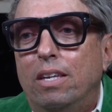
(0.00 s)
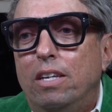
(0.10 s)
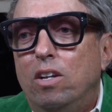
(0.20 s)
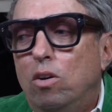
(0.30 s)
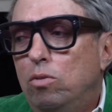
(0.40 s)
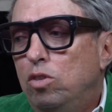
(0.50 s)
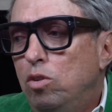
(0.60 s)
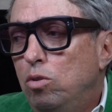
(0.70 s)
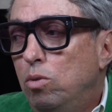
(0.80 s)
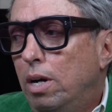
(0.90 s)
you know,
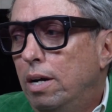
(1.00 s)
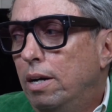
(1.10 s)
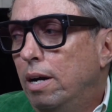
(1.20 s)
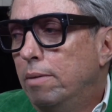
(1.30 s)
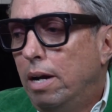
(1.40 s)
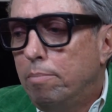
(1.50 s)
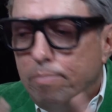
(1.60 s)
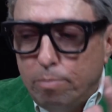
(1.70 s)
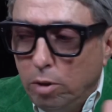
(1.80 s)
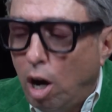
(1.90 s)
do a, a
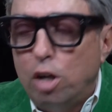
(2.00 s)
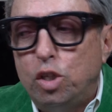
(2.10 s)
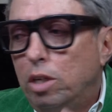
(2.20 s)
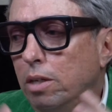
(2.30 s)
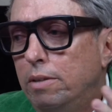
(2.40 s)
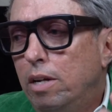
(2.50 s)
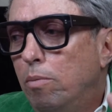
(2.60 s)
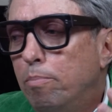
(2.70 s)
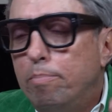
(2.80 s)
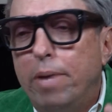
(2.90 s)
larger, you know,
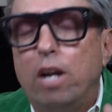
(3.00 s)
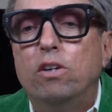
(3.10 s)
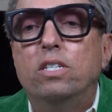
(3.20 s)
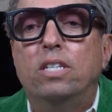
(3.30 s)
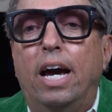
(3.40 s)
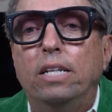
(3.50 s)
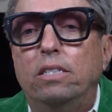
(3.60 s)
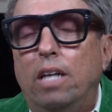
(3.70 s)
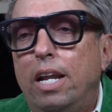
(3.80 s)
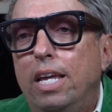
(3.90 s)
better designed
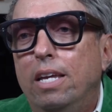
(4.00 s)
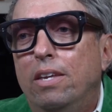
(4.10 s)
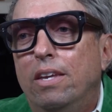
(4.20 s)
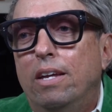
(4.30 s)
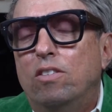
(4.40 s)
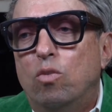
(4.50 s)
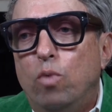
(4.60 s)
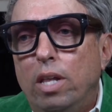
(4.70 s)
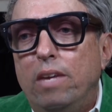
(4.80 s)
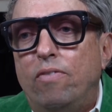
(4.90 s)
study to
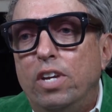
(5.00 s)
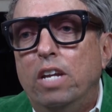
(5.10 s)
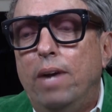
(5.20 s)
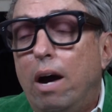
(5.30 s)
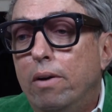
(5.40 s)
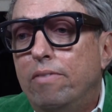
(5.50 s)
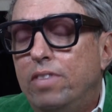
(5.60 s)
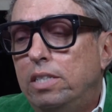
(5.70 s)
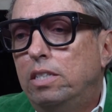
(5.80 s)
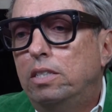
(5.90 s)
really figure out if
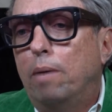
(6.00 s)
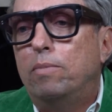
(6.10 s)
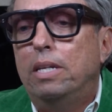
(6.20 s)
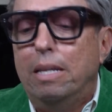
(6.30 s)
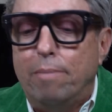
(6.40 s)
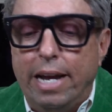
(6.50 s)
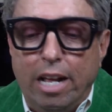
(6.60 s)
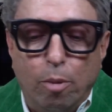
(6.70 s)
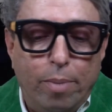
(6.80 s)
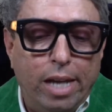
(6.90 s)
this is something that might help